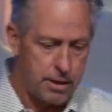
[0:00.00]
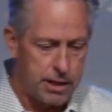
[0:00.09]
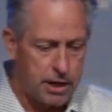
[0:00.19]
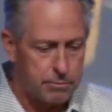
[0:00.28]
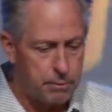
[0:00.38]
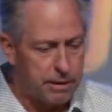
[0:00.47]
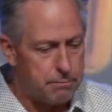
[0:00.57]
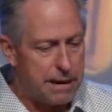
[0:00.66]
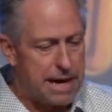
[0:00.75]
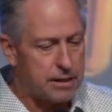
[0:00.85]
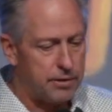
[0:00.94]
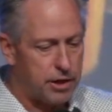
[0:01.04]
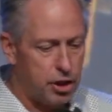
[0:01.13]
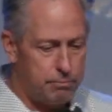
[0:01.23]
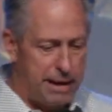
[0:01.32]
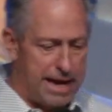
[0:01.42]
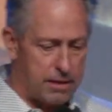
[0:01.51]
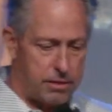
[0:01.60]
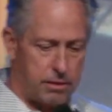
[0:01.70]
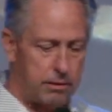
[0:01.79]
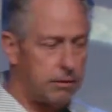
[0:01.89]
help them get back on the good
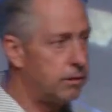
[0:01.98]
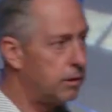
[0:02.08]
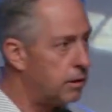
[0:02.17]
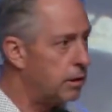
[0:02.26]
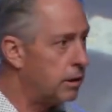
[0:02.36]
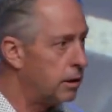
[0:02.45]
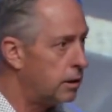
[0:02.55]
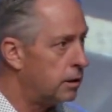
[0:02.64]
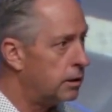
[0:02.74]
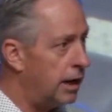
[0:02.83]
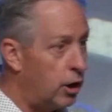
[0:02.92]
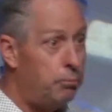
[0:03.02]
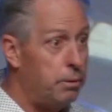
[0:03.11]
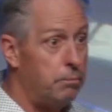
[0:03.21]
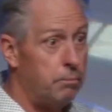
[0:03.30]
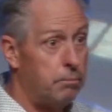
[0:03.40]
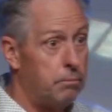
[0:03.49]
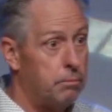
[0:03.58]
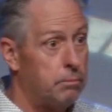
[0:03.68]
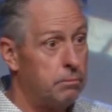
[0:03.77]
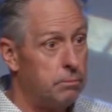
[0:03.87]
path help them.
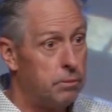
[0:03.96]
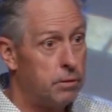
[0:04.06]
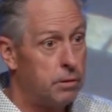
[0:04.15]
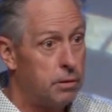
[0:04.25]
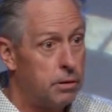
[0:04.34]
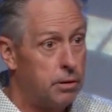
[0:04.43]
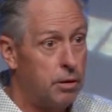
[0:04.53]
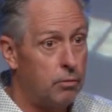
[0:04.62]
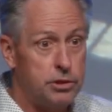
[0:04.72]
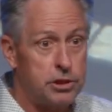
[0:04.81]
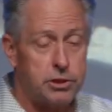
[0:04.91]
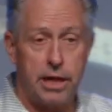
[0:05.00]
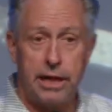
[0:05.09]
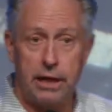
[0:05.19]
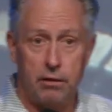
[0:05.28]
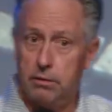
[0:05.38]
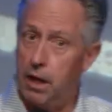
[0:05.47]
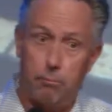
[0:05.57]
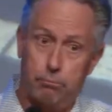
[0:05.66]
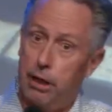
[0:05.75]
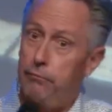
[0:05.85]
Don't just say, you know,
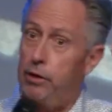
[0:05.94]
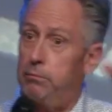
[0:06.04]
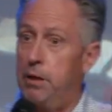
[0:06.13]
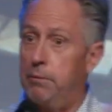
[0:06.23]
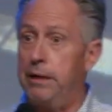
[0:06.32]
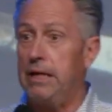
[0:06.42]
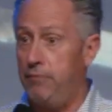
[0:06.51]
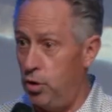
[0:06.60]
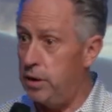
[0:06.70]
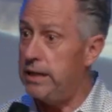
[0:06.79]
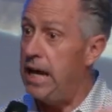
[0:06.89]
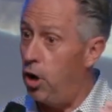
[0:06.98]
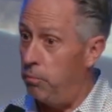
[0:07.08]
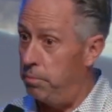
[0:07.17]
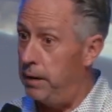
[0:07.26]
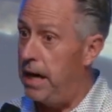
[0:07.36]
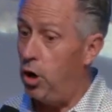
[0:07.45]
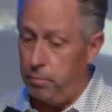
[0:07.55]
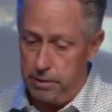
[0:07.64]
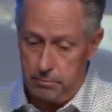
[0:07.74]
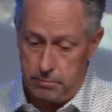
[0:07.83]
I'll pray for you, brother, but if you can help,
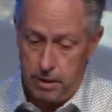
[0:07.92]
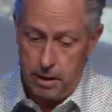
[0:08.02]
help them.